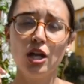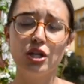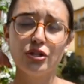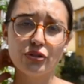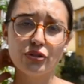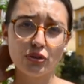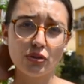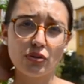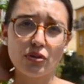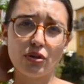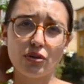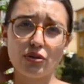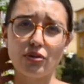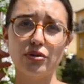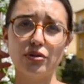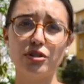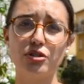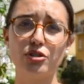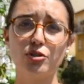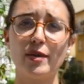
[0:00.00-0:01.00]
To
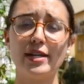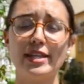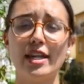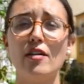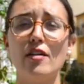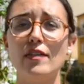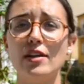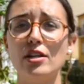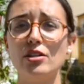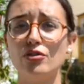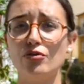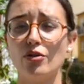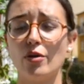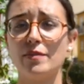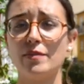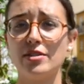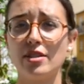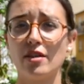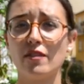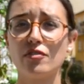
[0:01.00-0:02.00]
conclude, scuba diving to
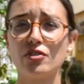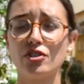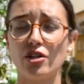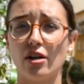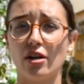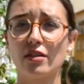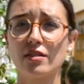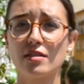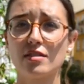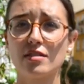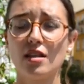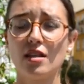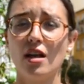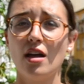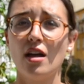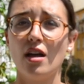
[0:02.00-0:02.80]
observe sharks